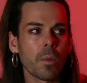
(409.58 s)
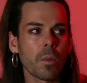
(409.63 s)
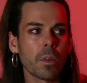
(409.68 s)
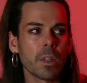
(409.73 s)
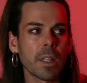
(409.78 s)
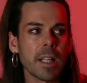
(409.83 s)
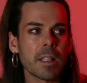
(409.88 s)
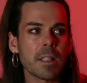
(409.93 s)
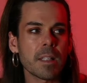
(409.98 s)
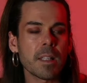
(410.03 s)

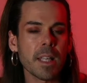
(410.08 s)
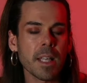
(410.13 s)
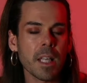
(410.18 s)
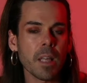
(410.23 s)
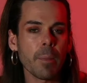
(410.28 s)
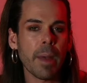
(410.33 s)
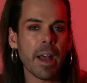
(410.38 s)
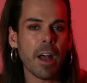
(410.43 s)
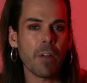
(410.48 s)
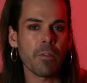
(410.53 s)
let's think
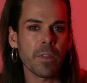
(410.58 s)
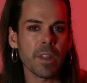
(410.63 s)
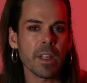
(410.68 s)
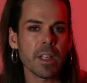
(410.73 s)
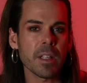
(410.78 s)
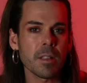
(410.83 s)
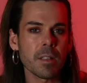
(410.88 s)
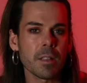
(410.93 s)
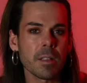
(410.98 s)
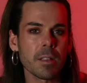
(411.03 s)
about
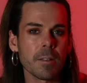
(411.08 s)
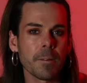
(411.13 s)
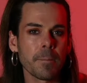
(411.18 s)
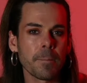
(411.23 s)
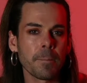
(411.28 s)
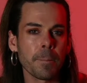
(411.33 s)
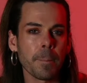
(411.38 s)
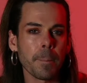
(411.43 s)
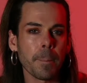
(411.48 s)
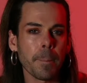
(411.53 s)
this
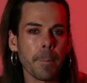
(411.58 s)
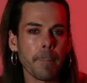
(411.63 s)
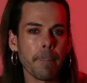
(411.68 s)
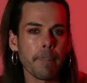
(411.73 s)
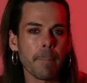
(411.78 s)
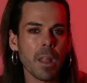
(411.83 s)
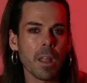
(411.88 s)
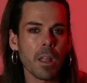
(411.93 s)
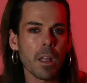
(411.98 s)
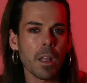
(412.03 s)

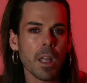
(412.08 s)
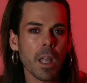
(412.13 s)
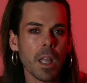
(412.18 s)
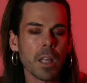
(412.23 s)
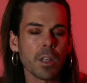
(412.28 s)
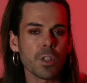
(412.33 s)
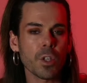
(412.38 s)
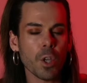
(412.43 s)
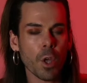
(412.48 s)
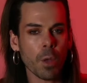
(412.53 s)

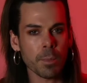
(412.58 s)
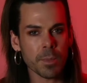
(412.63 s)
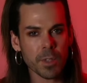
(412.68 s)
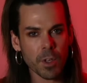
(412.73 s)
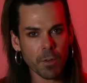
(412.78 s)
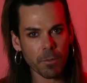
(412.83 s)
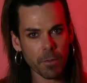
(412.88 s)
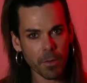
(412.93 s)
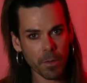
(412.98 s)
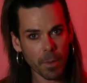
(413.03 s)
in terms
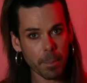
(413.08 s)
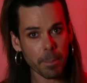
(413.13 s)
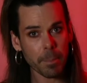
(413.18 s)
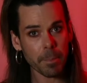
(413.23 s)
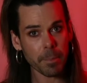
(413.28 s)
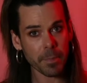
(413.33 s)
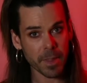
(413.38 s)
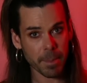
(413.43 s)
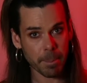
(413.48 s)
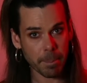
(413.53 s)
of
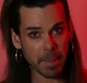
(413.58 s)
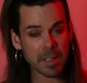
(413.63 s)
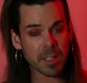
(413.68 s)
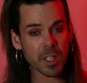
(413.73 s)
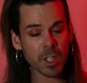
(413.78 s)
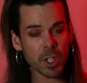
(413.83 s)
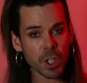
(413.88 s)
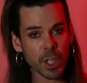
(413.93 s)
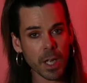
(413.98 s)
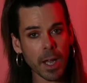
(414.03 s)
the
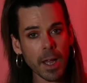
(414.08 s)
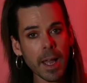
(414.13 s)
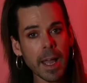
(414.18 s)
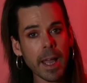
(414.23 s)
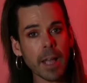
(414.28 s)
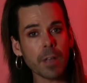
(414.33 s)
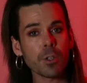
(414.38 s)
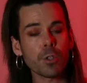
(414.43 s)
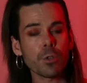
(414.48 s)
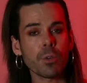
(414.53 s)
messenger
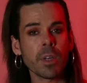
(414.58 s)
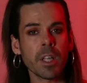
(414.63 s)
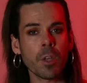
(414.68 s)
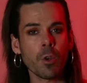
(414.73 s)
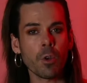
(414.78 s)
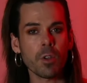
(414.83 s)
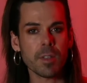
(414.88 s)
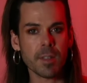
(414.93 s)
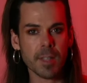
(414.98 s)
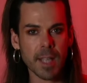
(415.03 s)
entering
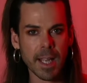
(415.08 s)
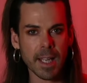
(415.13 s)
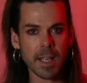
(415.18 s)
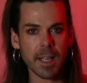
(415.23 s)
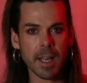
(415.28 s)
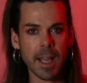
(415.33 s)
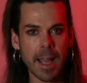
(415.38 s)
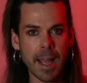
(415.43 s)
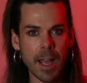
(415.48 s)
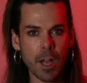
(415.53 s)
your second
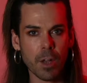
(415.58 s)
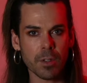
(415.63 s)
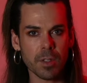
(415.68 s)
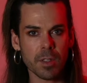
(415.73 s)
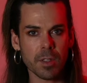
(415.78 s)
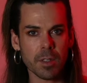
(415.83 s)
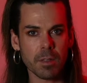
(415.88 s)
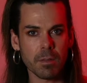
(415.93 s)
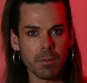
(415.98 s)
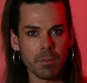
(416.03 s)

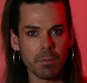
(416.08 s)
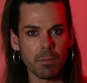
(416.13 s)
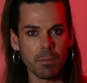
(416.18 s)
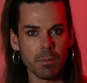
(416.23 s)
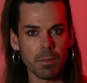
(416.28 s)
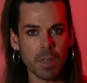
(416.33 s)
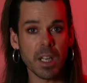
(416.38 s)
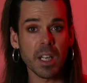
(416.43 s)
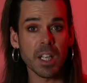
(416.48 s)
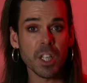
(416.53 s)
house.
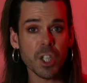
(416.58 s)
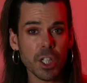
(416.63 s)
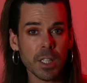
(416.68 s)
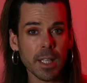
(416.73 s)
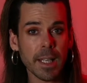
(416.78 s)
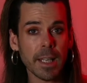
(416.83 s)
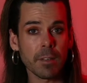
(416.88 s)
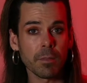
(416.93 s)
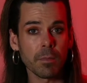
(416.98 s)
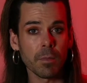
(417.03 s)

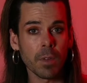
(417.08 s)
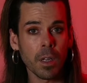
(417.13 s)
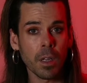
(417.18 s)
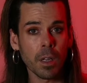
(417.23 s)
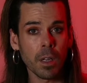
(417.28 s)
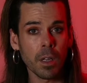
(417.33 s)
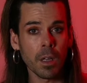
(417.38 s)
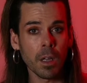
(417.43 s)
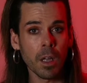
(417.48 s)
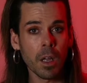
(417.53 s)
Initially,
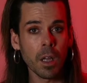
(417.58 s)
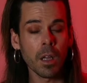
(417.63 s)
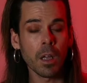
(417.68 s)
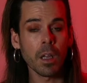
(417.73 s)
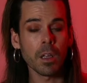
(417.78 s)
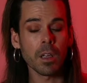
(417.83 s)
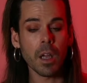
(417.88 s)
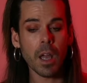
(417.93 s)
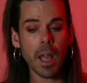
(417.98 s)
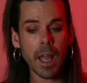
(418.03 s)

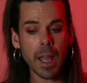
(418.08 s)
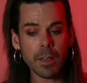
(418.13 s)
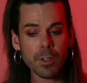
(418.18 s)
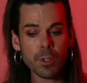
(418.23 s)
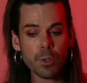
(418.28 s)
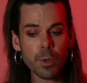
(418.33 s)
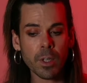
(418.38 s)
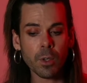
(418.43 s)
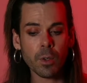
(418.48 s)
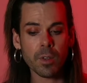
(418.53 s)

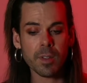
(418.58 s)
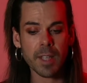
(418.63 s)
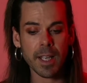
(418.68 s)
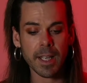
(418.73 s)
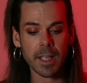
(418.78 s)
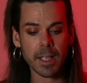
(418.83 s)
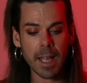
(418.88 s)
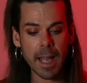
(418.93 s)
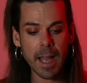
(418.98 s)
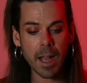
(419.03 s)
entering your
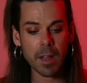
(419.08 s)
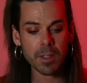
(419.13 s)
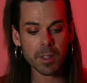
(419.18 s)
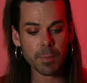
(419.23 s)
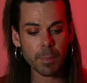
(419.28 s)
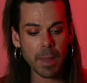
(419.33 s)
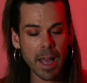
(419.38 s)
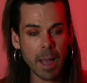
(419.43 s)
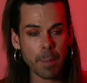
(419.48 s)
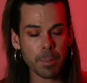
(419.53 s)
second house,
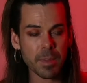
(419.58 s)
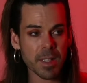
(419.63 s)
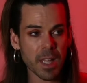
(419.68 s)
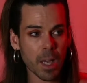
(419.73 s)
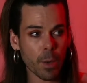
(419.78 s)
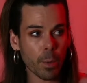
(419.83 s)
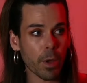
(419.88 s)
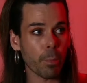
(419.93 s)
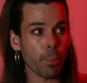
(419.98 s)
perhaps there were